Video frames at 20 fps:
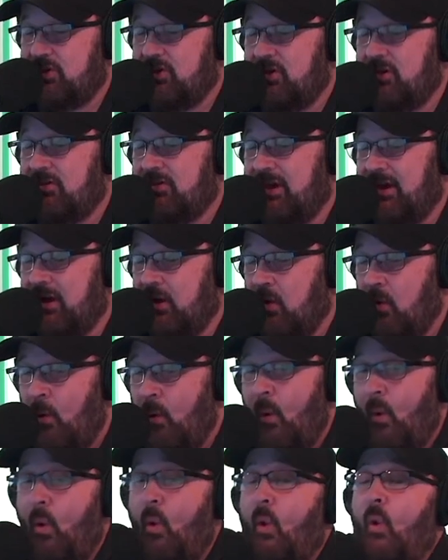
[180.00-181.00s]
you could like
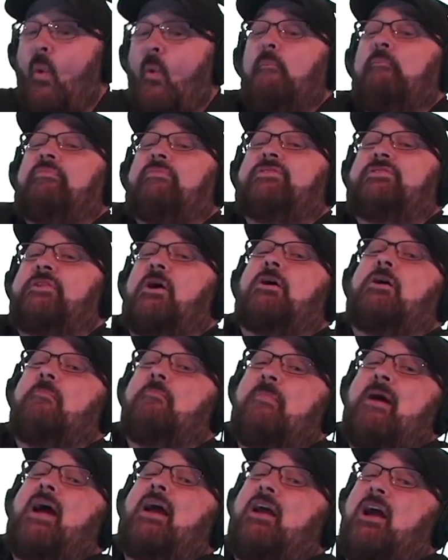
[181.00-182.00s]
yeah. suck
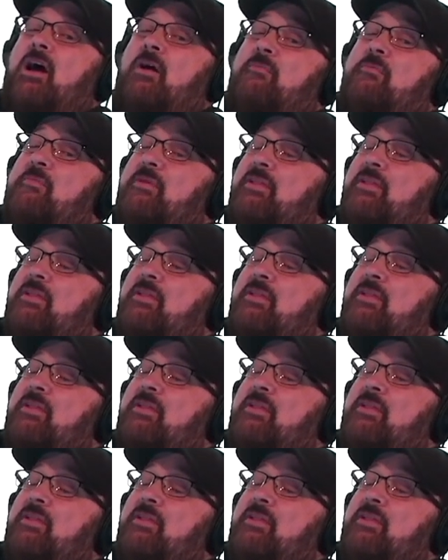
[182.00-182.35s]
them back up and be